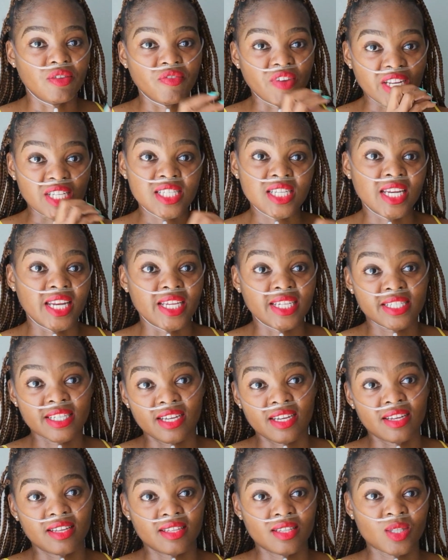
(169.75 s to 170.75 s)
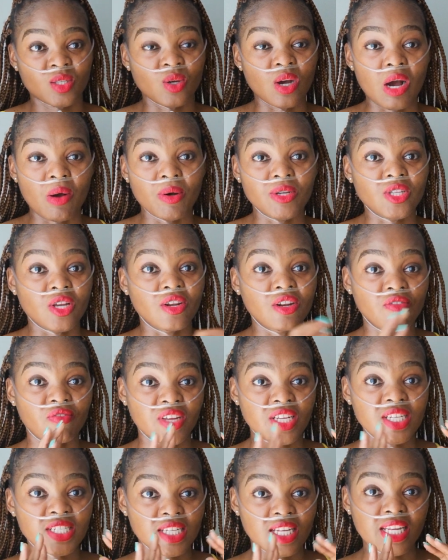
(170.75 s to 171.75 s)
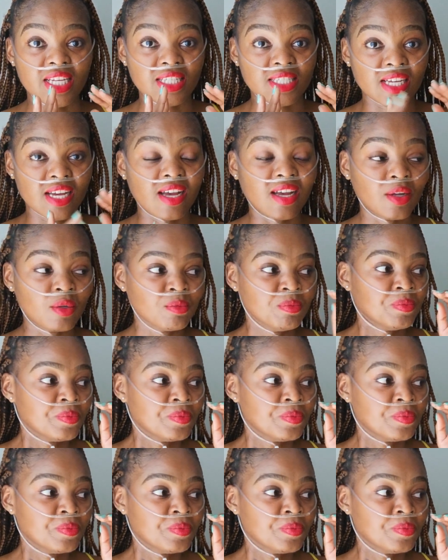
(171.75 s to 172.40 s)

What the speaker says: ventilator. So I was on a ventilator,